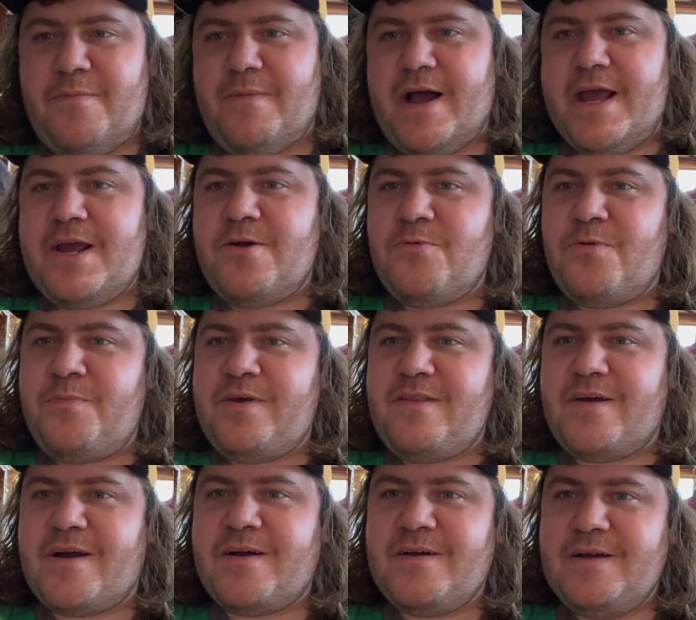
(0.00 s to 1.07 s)
my year will be
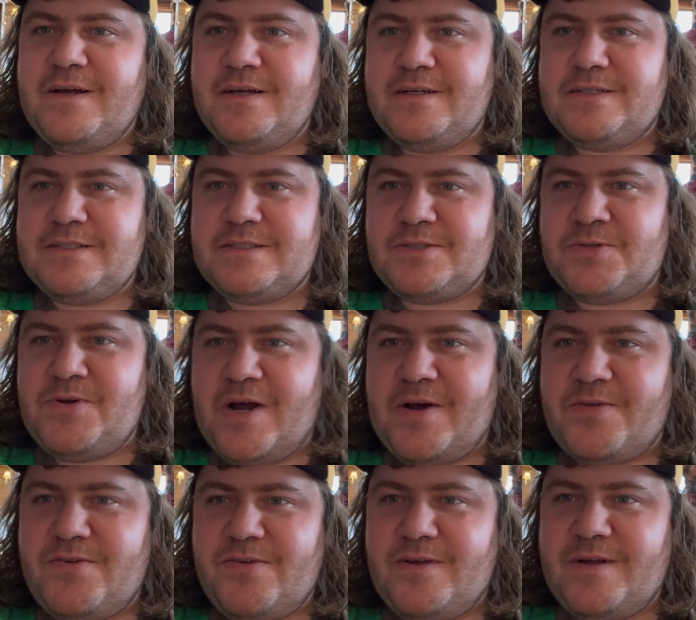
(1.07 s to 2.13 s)
there who
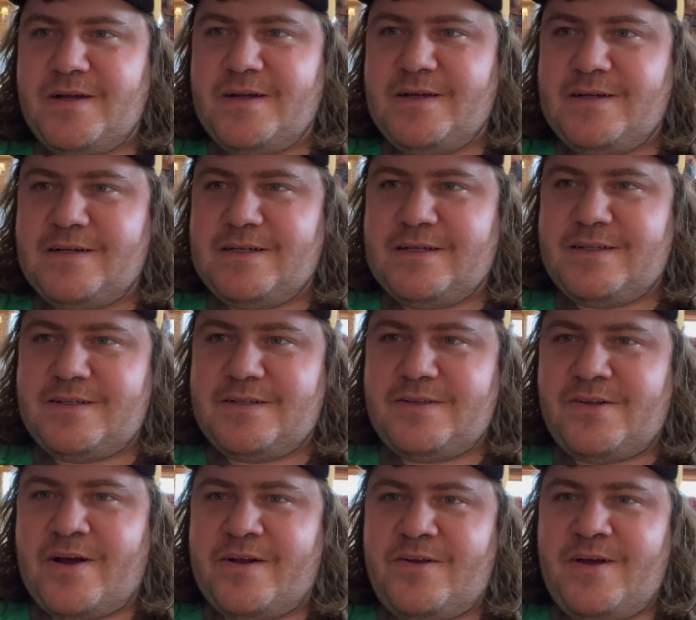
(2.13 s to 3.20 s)
knows?
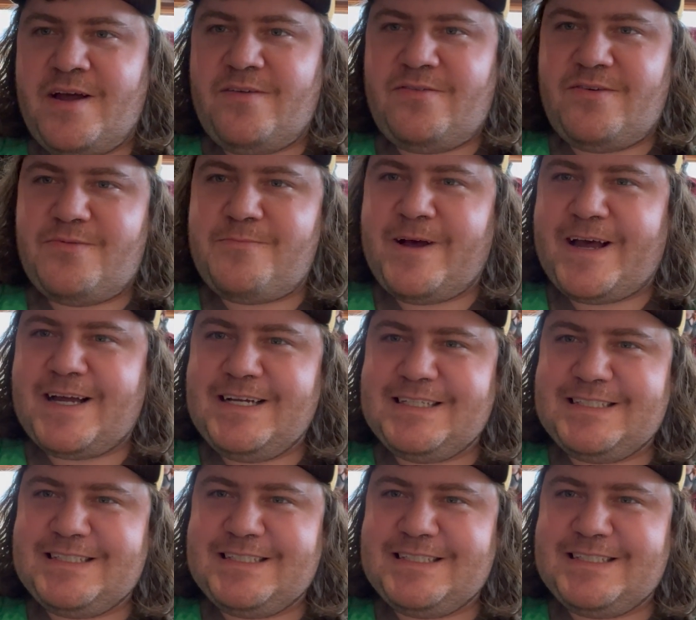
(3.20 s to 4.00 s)
Talk to you guys soon. Bye.